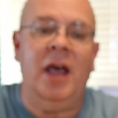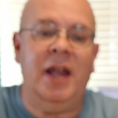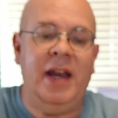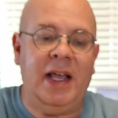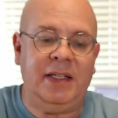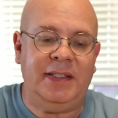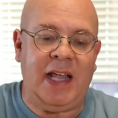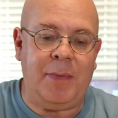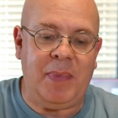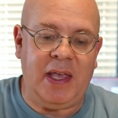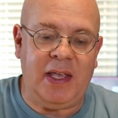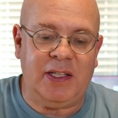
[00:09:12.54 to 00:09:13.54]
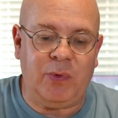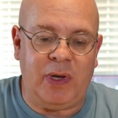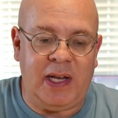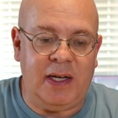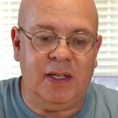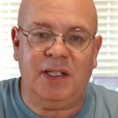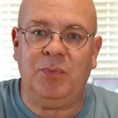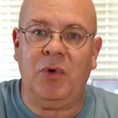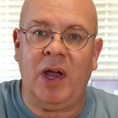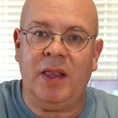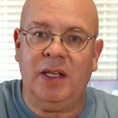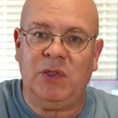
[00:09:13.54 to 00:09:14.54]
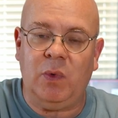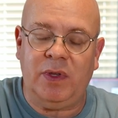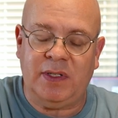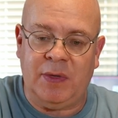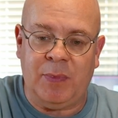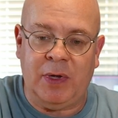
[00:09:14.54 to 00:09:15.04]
The next step is we need to spray this with some